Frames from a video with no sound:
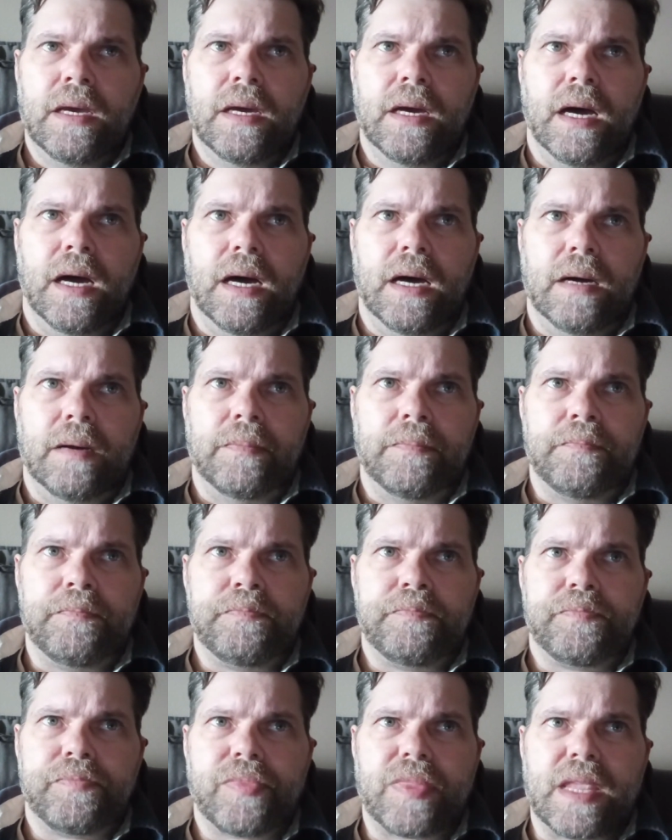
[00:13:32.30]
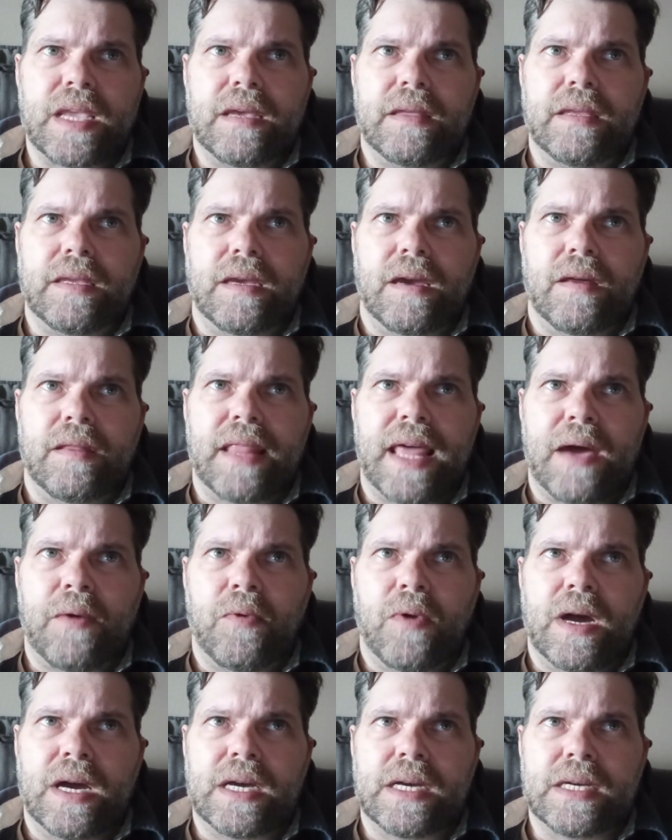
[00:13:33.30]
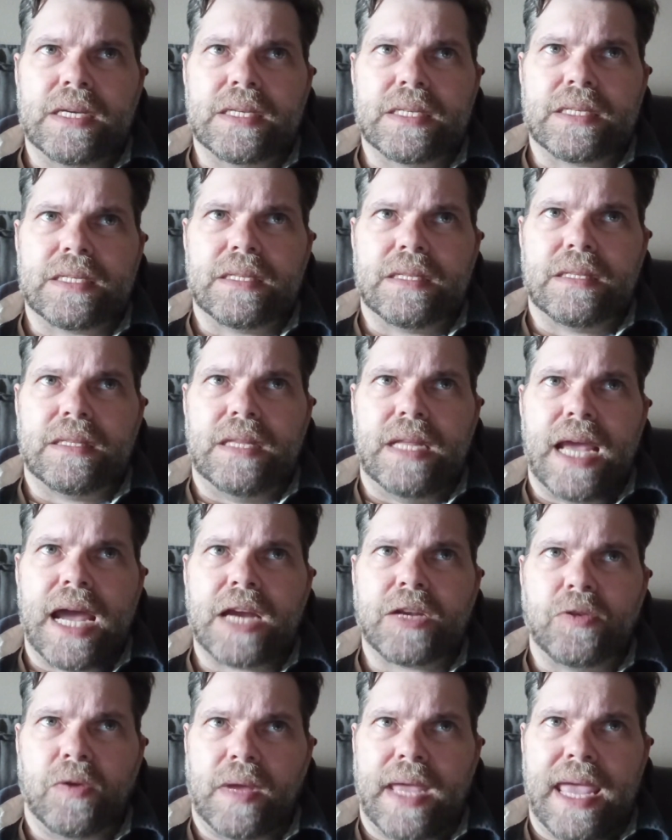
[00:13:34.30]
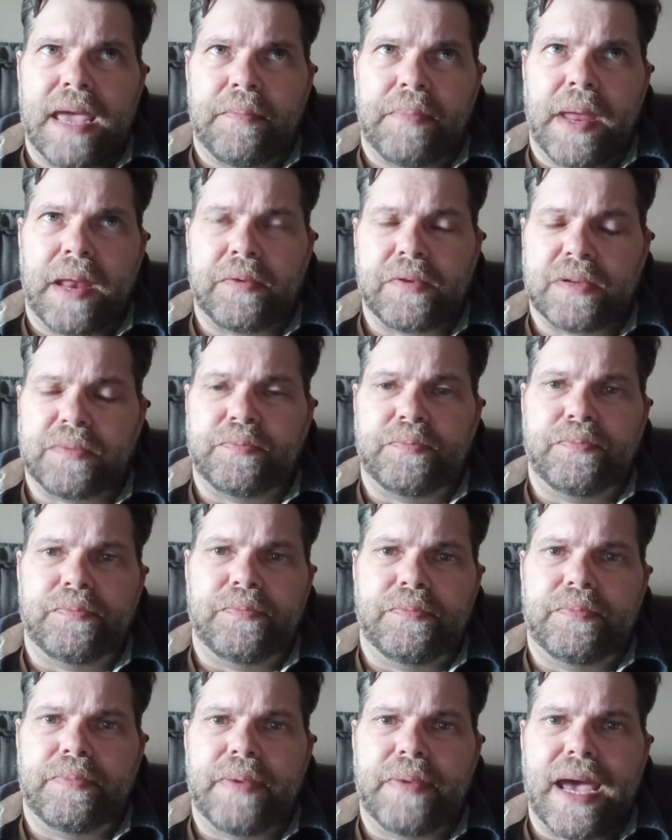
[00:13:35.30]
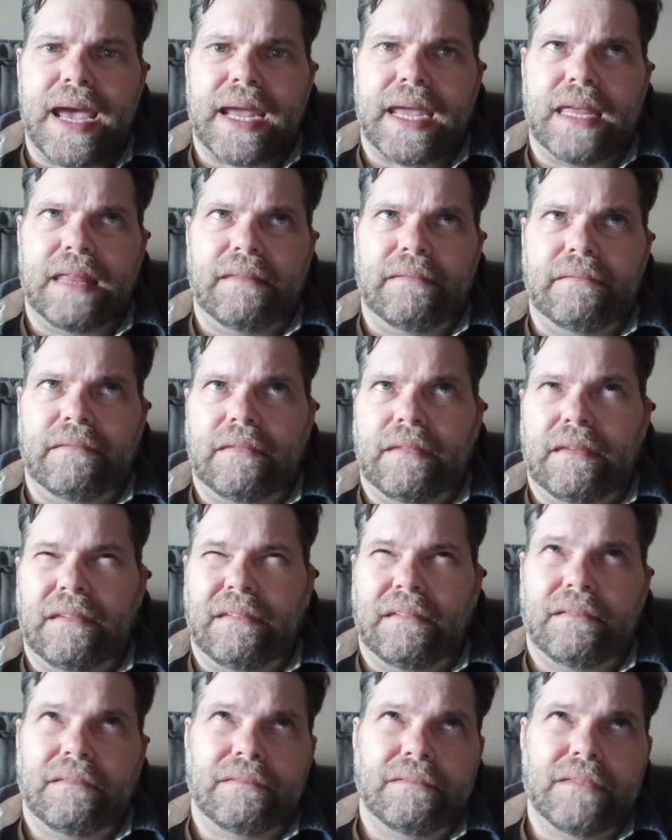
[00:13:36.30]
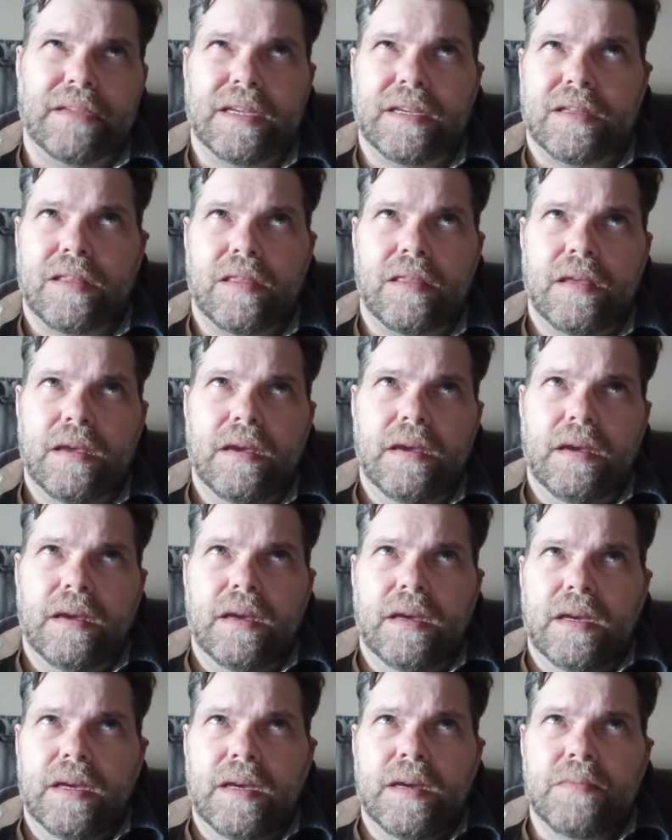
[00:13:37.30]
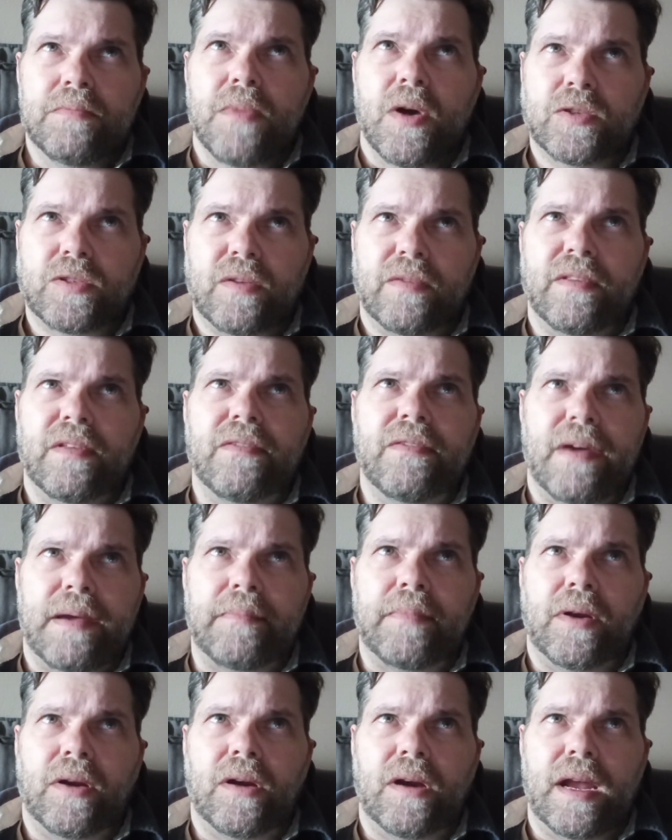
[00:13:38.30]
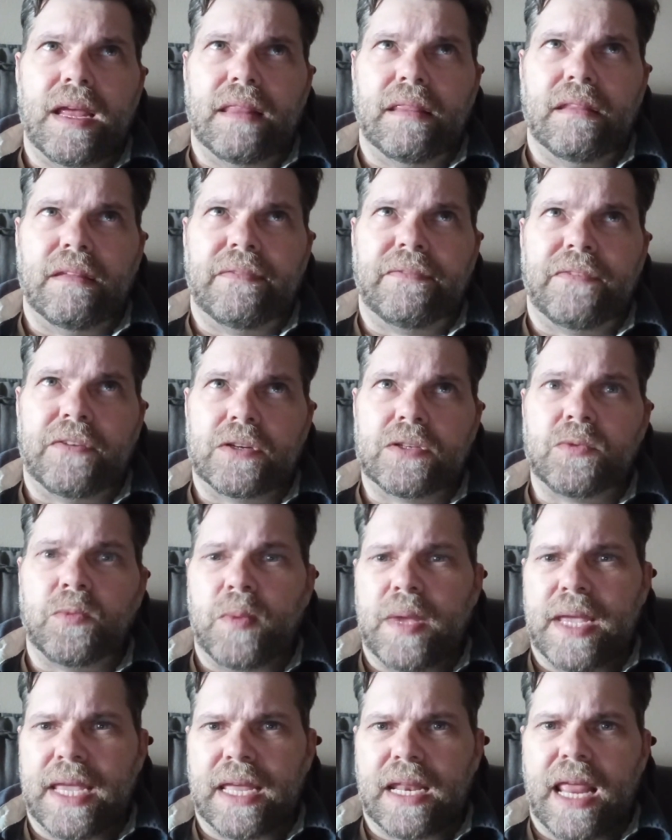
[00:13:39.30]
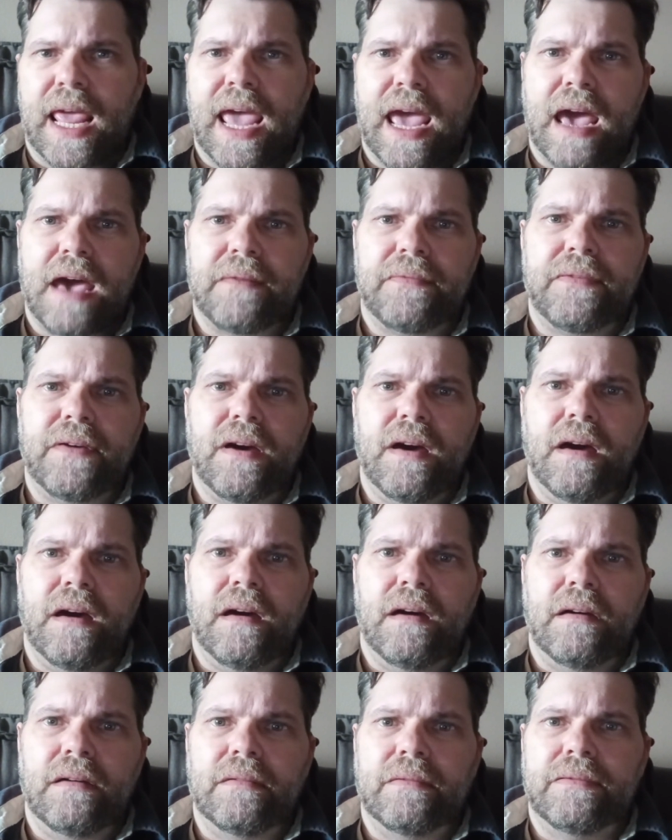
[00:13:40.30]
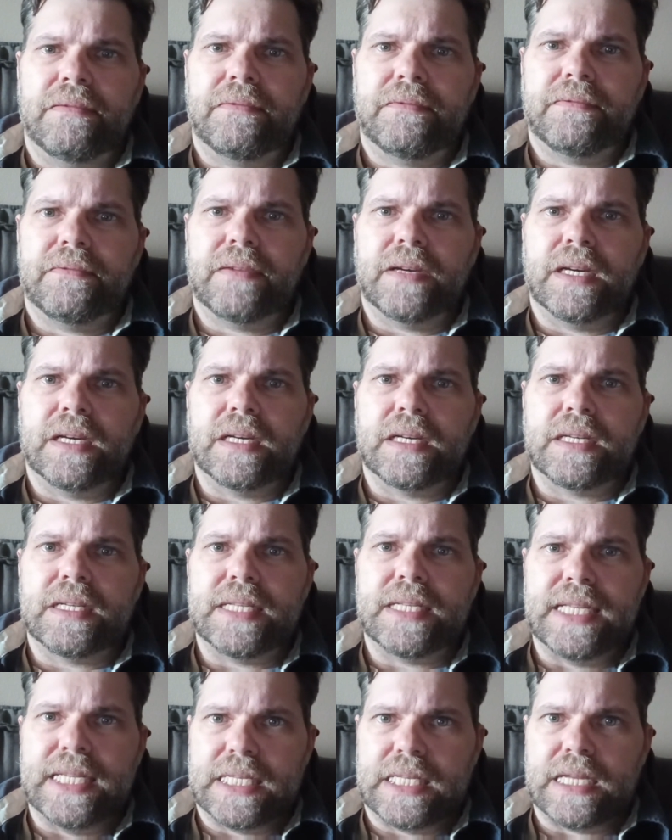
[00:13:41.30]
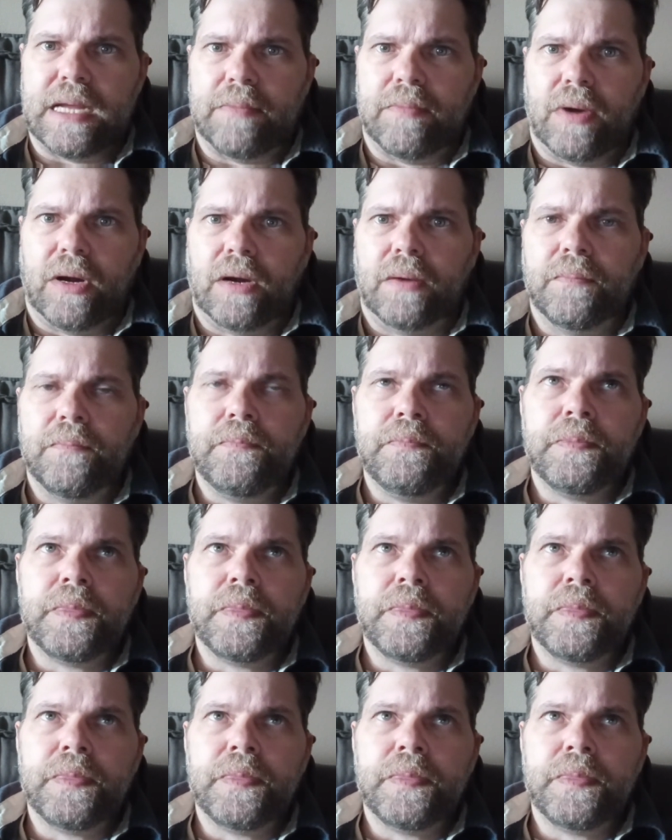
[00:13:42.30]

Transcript: That was the actual campaign was back in most of November and the first week and a half of December,